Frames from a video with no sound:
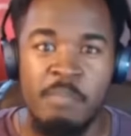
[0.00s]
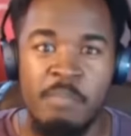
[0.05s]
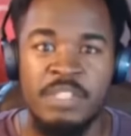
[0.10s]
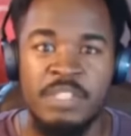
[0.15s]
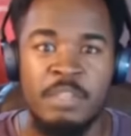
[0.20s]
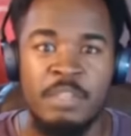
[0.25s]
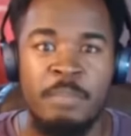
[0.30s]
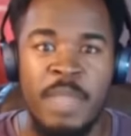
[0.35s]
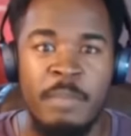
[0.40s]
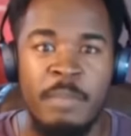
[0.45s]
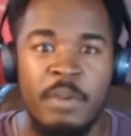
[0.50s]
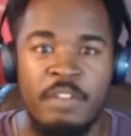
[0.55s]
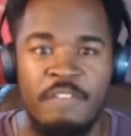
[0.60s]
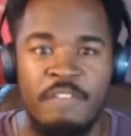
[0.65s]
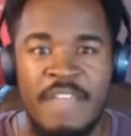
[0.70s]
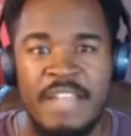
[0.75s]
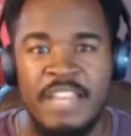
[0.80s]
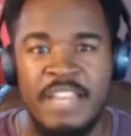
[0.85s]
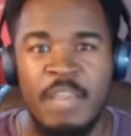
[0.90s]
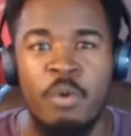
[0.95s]
But the fact
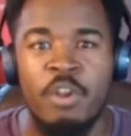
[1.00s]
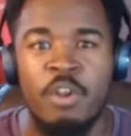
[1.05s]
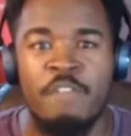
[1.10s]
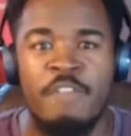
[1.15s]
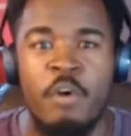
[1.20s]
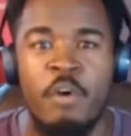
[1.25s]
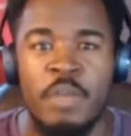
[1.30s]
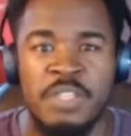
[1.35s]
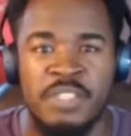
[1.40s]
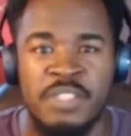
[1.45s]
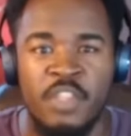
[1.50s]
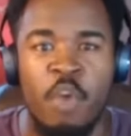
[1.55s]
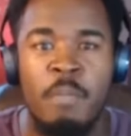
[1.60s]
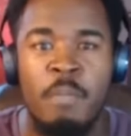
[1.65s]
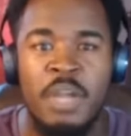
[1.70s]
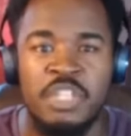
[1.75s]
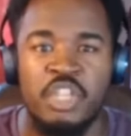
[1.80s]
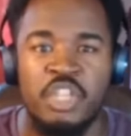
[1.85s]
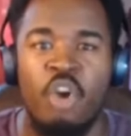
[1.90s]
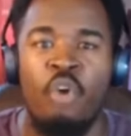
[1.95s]
that they want to focus so
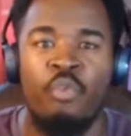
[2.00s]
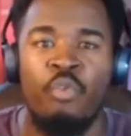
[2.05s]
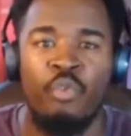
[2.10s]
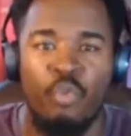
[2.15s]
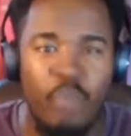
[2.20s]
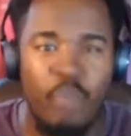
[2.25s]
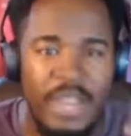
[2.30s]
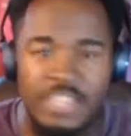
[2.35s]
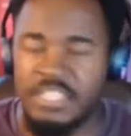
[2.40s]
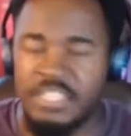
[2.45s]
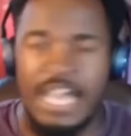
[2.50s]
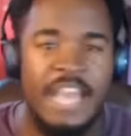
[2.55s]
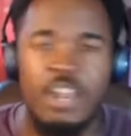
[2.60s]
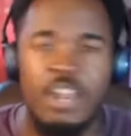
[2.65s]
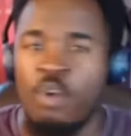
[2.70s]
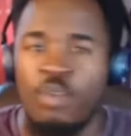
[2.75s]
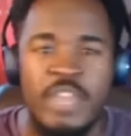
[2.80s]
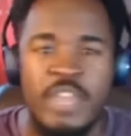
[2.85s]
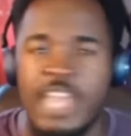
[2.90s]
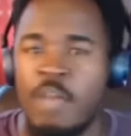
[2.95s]
much on the race, I
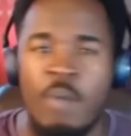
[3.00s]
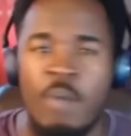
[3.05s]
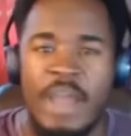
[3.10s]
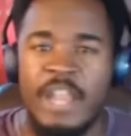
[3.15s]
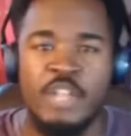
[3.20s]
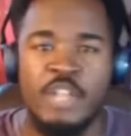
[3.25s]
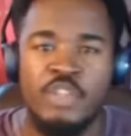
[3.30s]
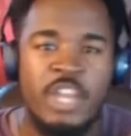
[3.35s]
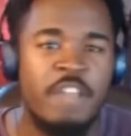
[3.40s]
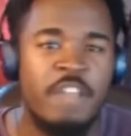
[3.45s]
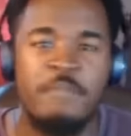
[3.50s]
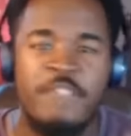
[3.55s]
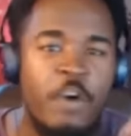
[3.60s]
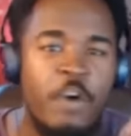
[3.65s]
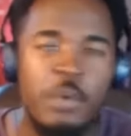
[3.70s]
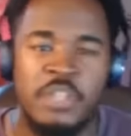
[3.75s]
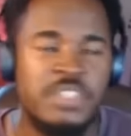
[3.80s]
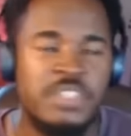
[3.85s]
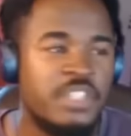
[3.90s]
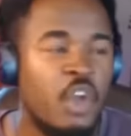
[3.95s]
don't get why they're trying to
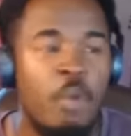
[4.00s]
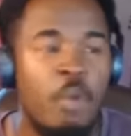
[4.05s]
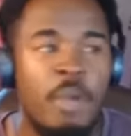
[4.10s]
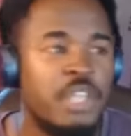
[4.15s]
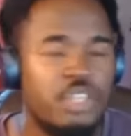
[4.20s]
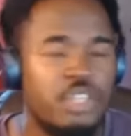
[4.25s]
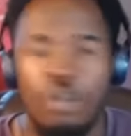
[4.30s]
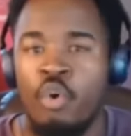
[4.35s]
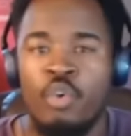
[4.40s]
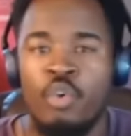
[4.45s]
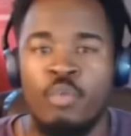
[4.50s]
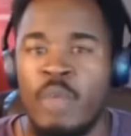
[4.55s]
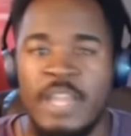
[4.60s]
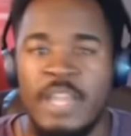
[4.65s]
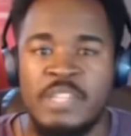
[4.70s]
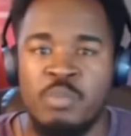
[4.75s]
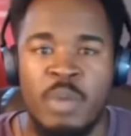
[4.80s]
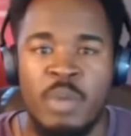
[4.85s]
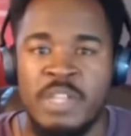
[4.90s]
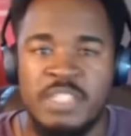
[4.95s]
focus so much on the
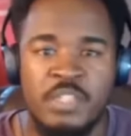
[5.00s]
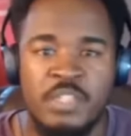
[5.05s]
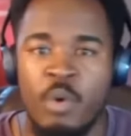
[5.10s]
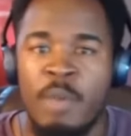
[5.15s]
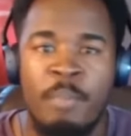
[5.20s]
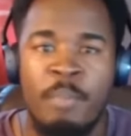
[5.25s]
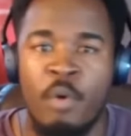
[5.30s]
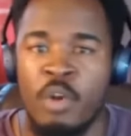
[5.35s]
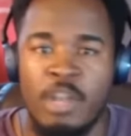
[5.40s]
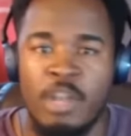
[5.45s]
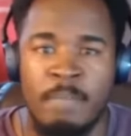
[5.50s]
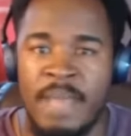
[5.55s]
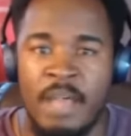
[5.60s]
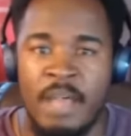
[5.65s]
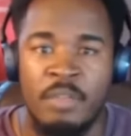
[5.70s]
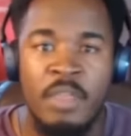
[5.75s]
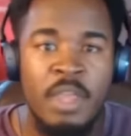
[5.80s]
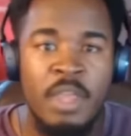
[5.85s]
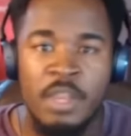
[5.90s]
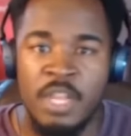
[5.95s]
race. What is so important
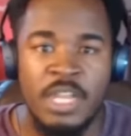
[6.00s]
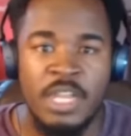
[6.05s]
about the